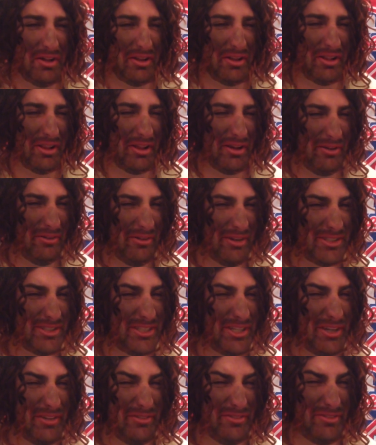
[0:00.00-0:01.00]
look
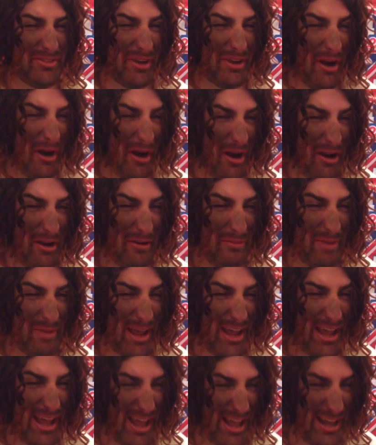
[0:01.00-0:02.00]
what you've turned
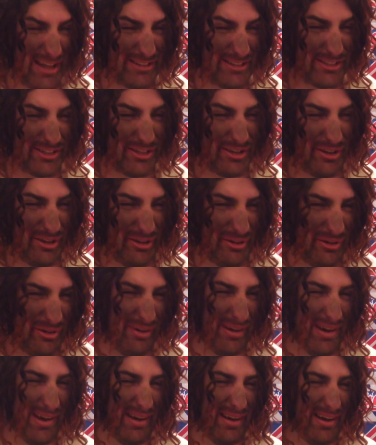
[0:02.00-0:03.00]
me into.